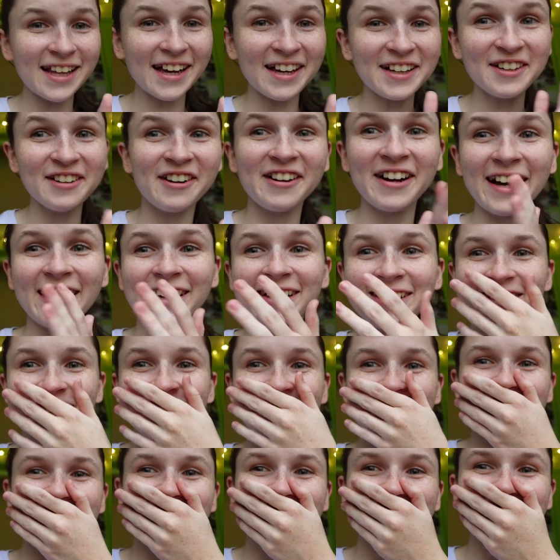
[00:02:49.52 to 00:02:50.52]
is built to be
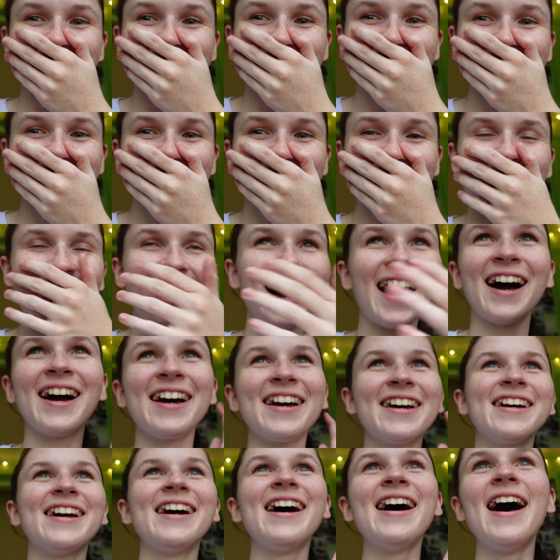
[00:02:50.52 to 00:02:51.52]
convenient, and so
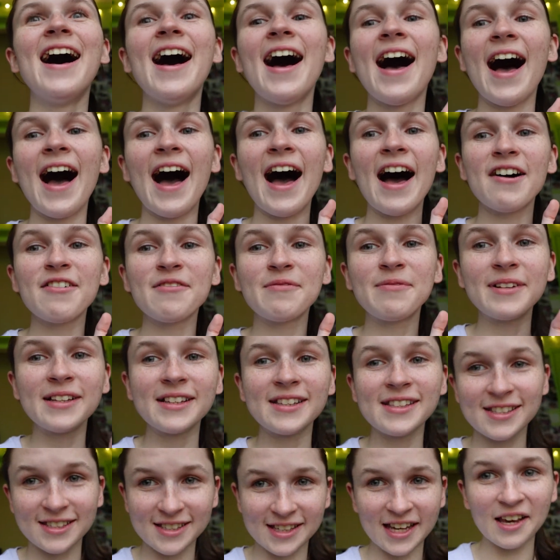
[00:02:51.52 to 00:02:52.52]
far as I've been using
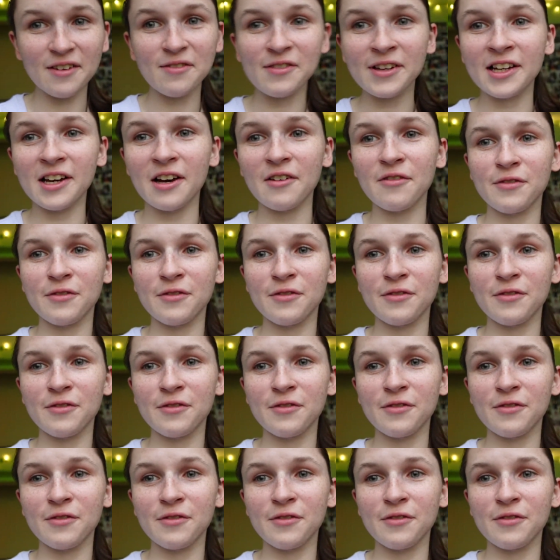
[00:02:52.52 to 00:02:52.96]
it, it